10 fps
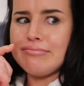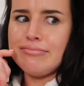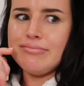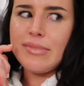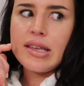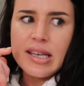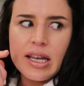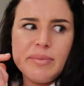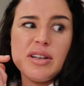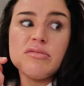is it
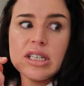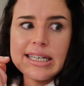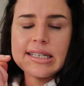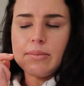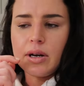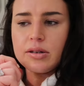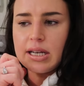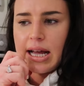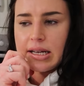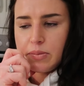going to be really similar to
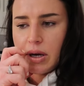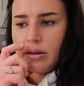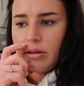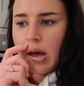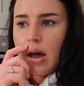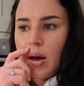last month?